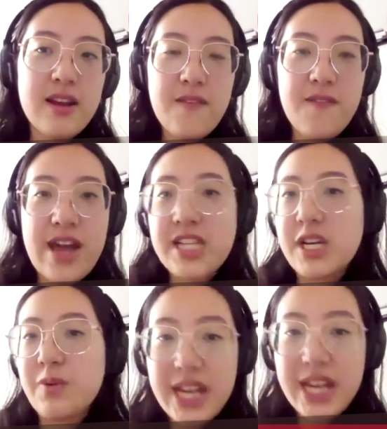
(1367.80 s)
fans are
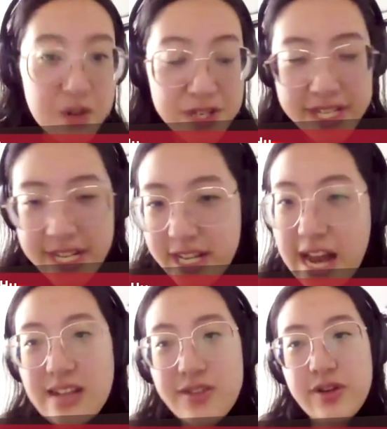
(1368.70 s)
really interested in
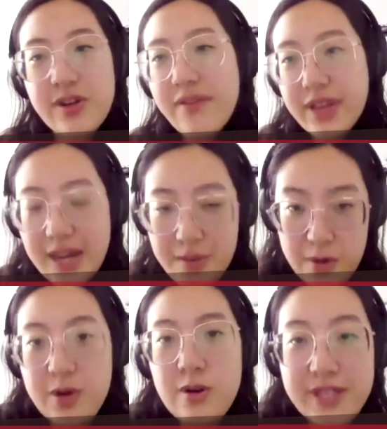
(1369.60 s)
as they're navigating more
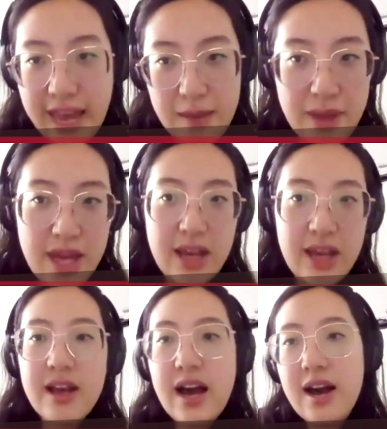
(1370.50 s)
towards gaming
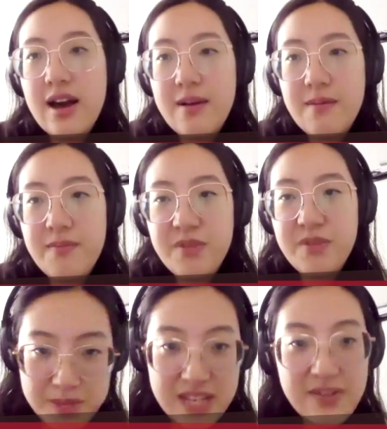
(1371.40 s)
um, film
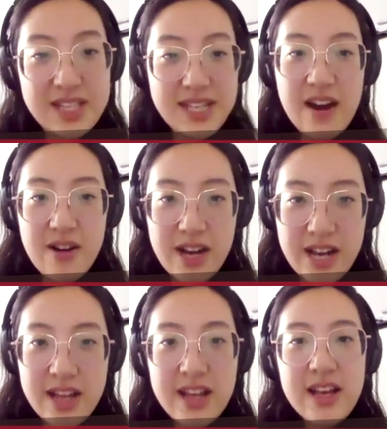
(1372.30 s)
tv etc